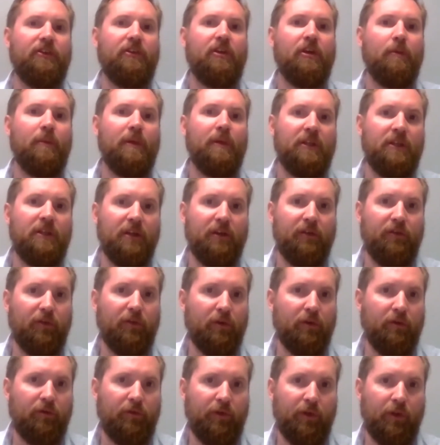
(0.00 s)
is going to be
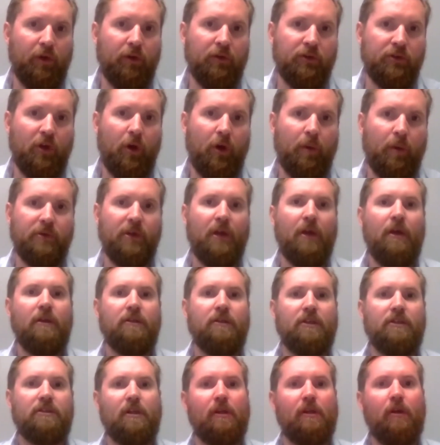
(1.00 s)
different for those homes.
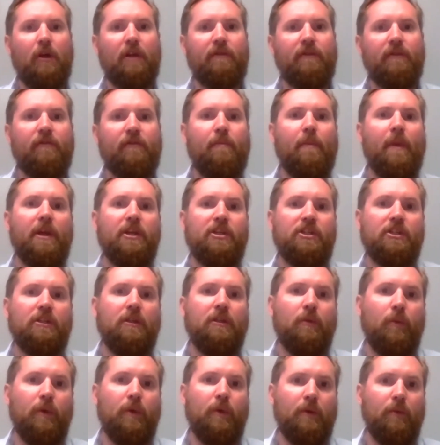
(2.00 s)
There's a lot of information
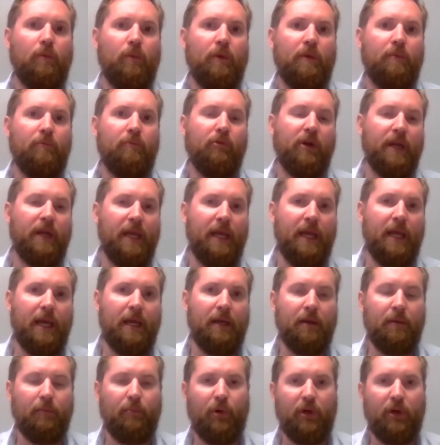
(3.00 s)
that we bring
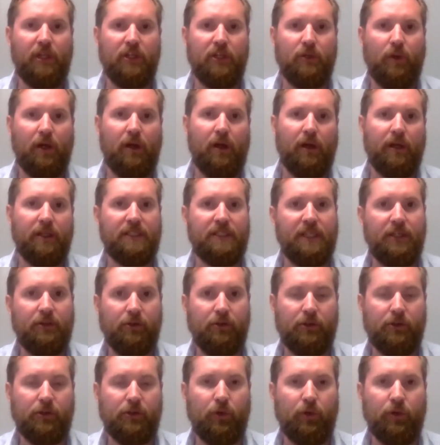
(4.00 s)
in and put into our kind of
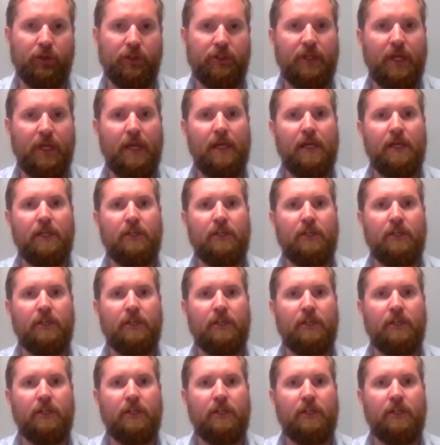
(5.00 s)
secret sauce